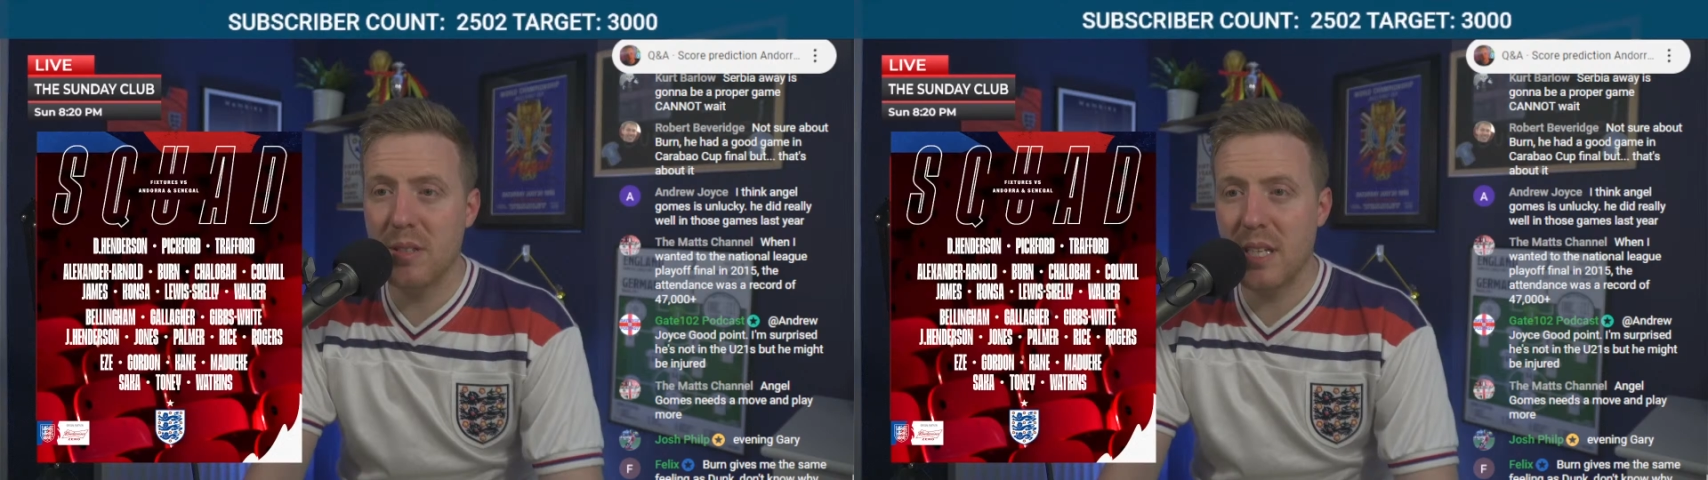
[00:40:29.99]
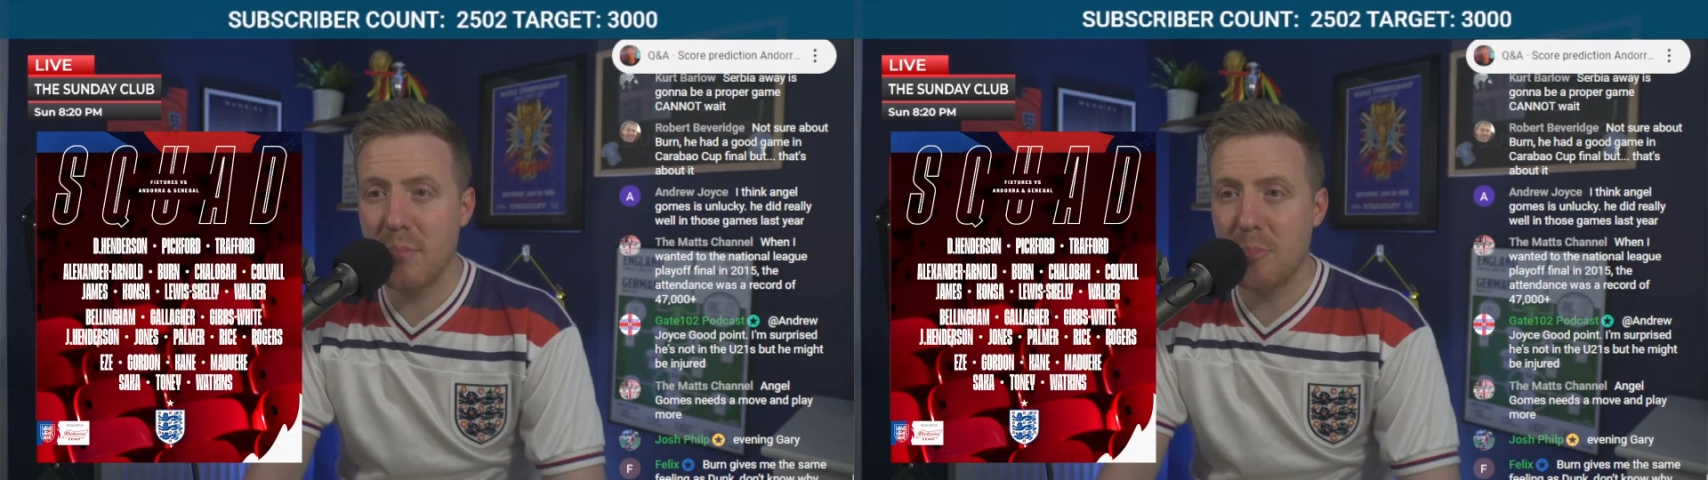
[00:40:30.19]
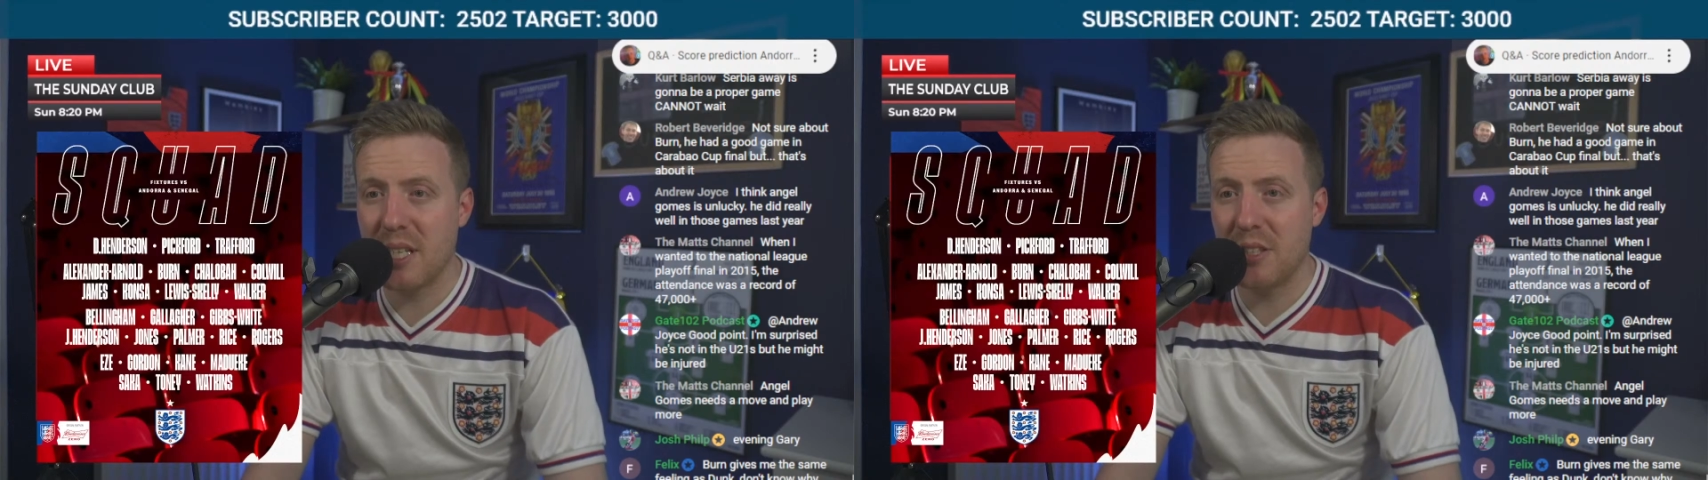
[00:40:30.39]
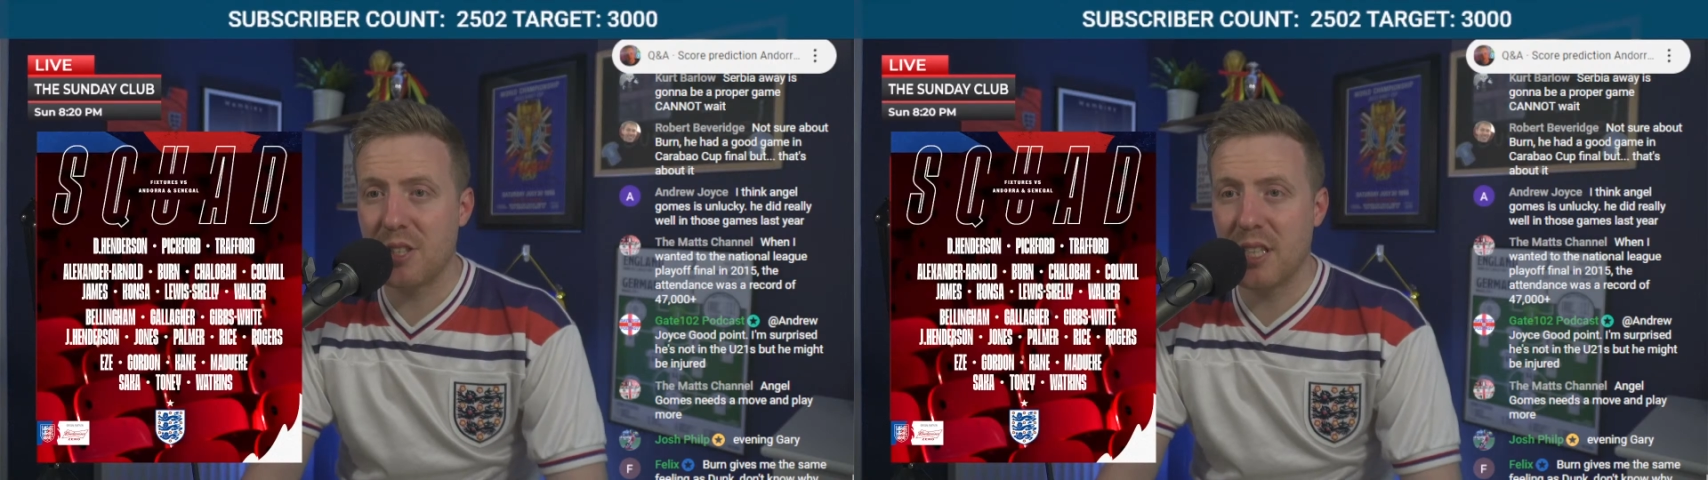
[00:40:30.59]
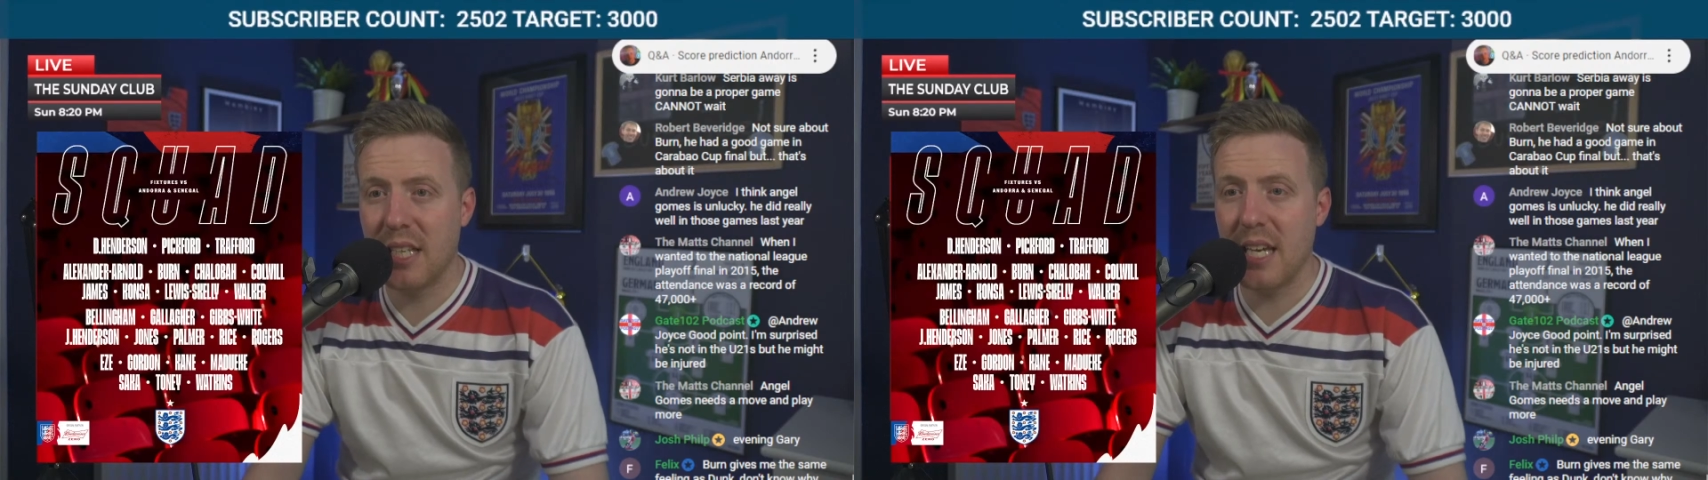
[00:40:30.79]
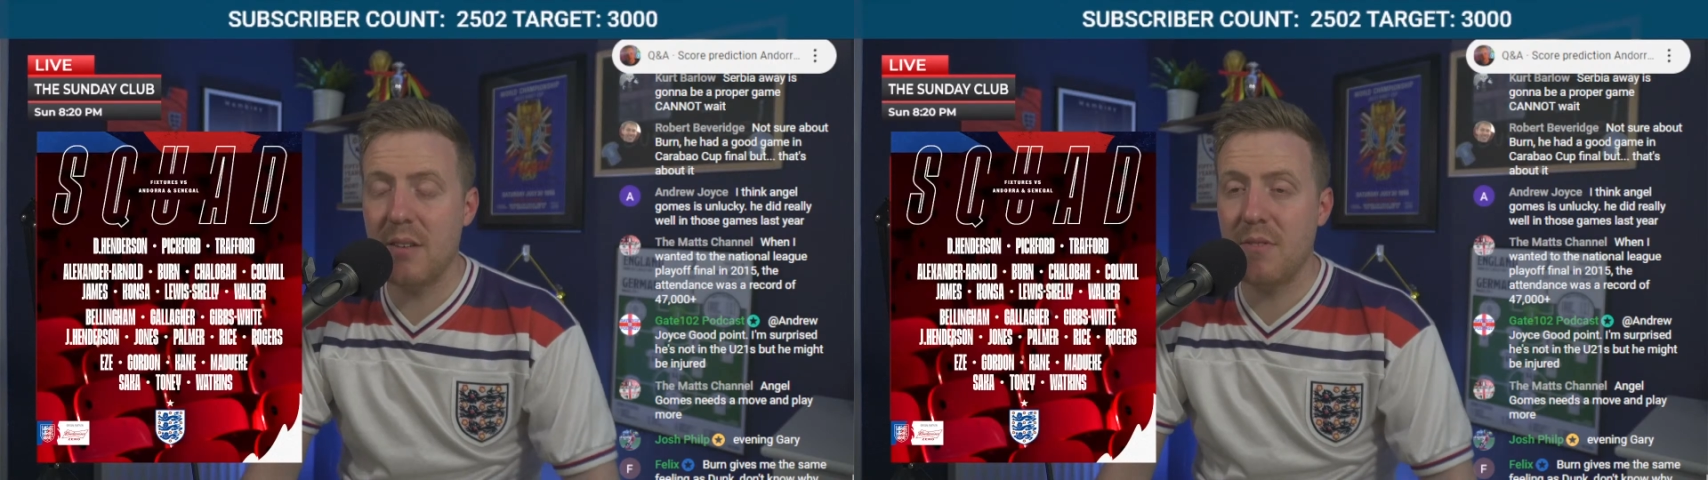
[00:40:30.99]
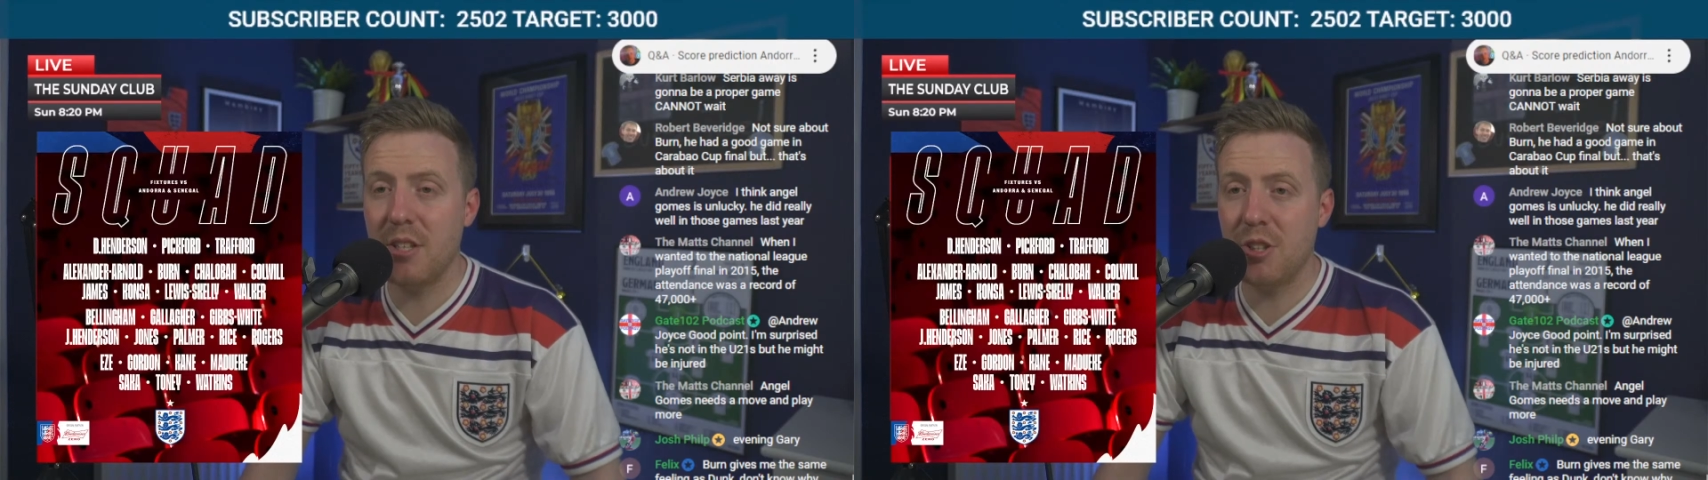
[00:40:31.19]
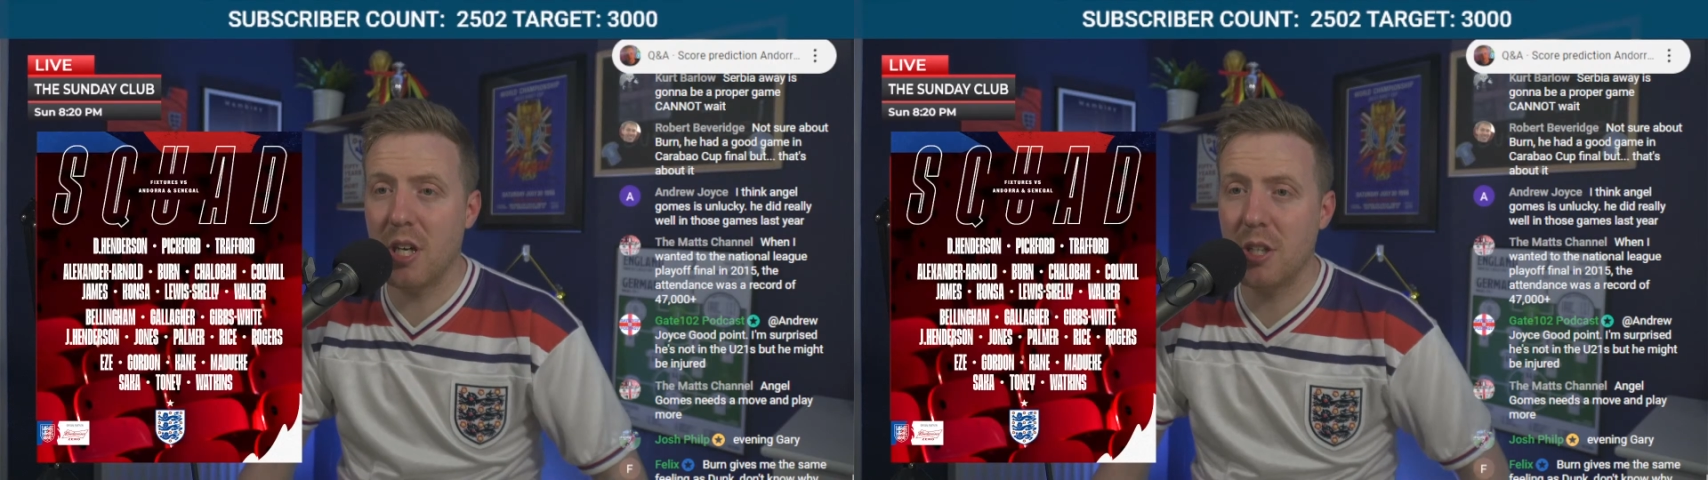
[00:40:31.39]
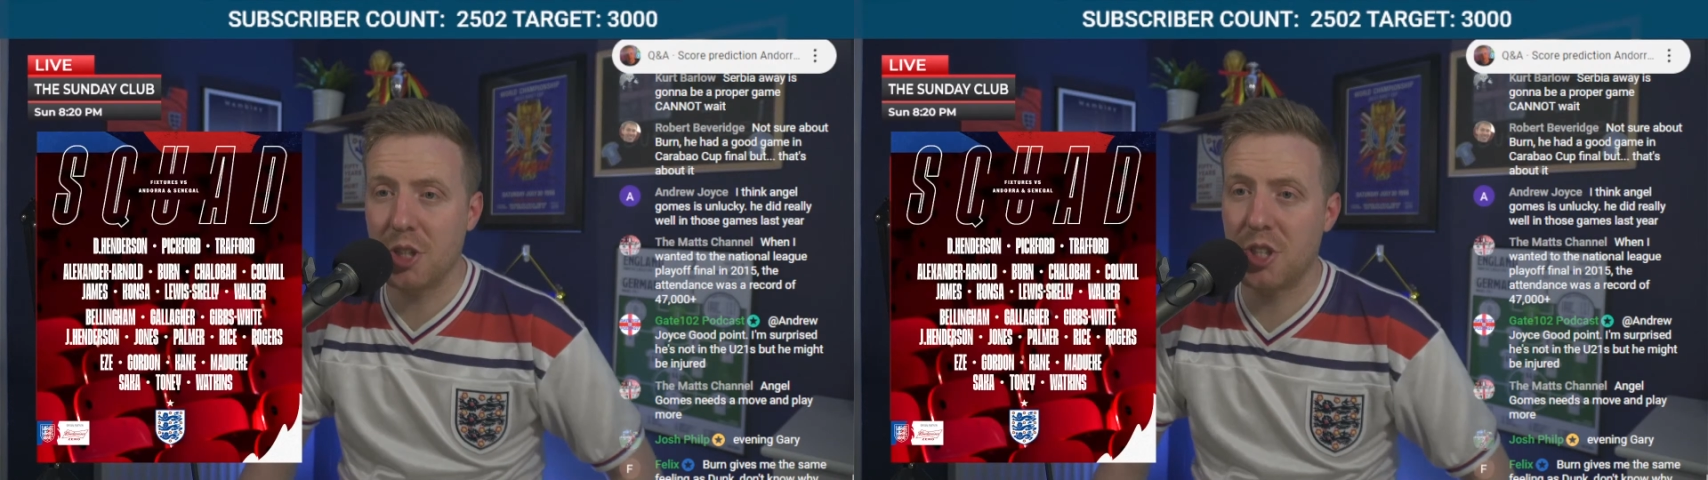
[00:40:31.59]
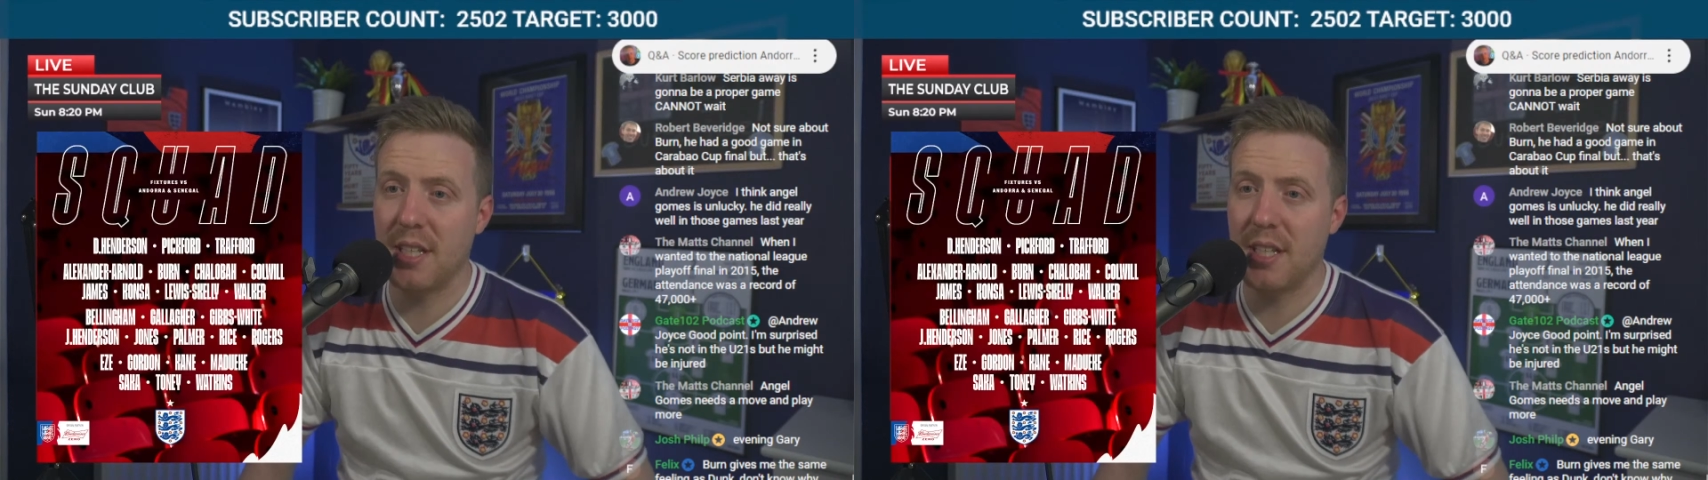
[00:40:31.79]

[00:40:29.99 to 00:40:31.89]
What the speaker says: Yeah, potentially. Evening, Josh.